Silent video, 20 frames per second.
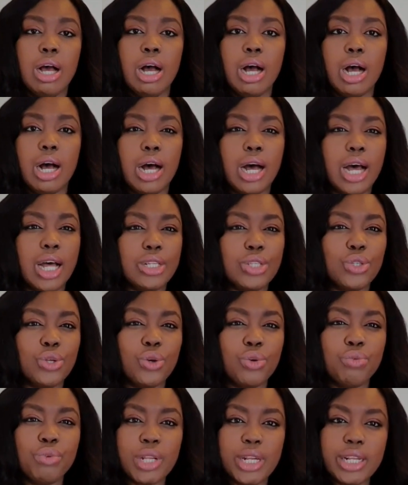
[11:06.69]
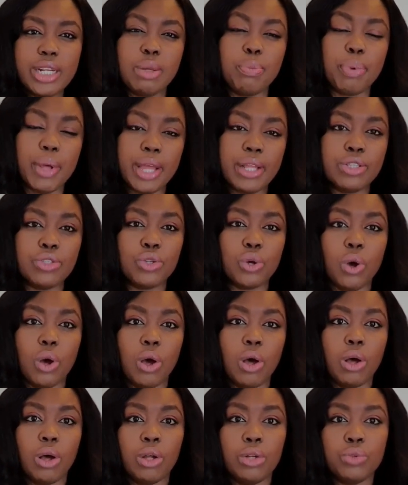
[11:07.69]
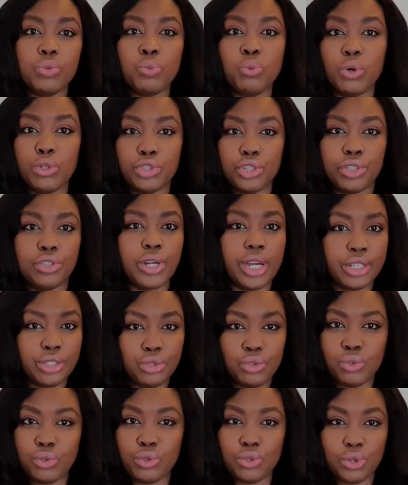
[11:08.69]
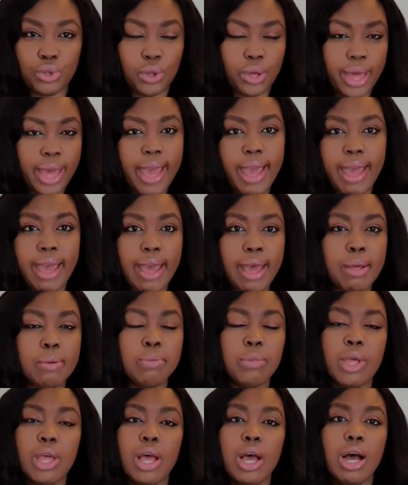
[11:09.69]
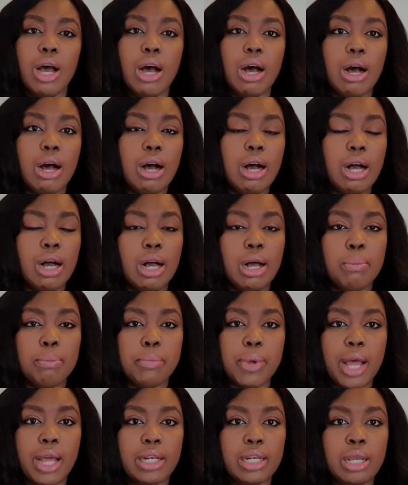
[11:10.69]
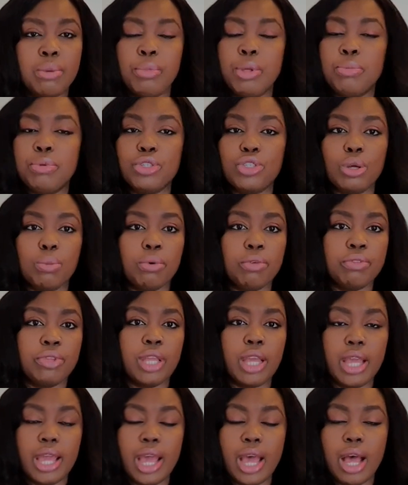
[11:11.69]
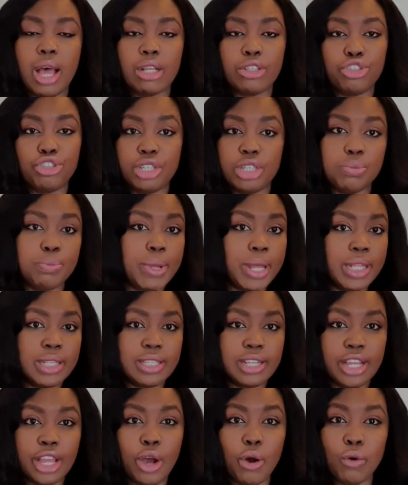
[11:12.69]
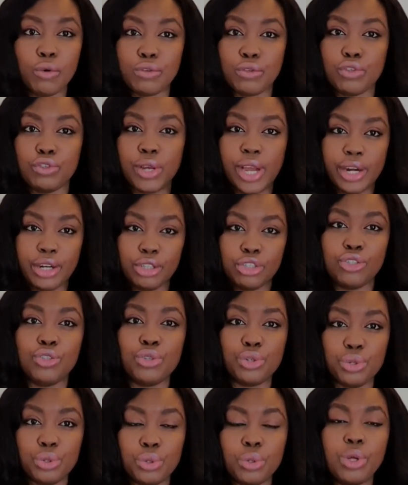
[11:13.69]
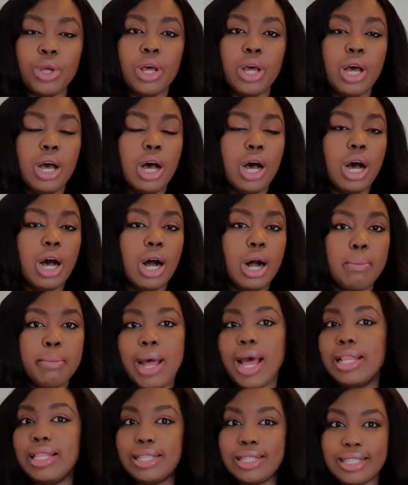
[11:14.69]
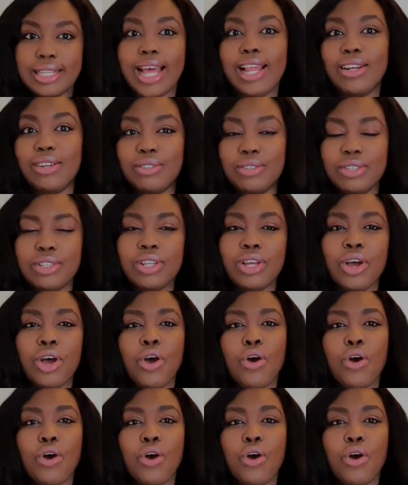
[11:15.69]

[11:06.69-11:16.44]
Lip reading: So it really depends on what you're trying to do to your hair, and then maybe some of the treatments that you're also trying to do at the salons.